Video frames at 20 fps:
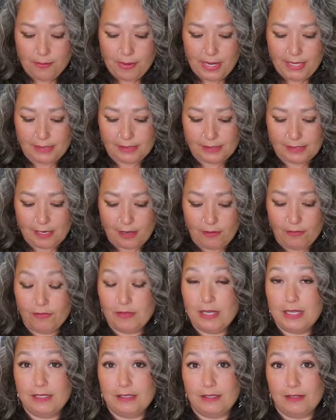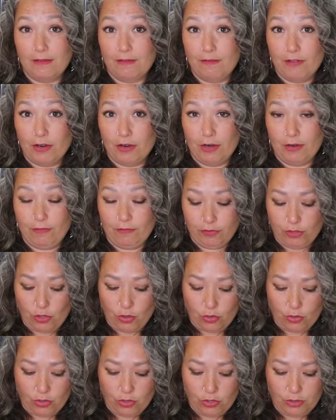by itself is very
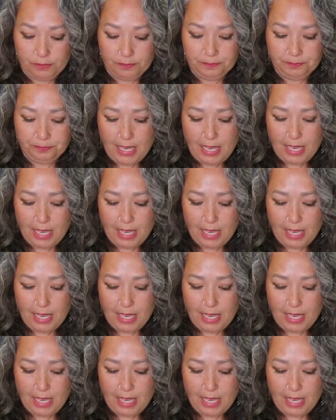floral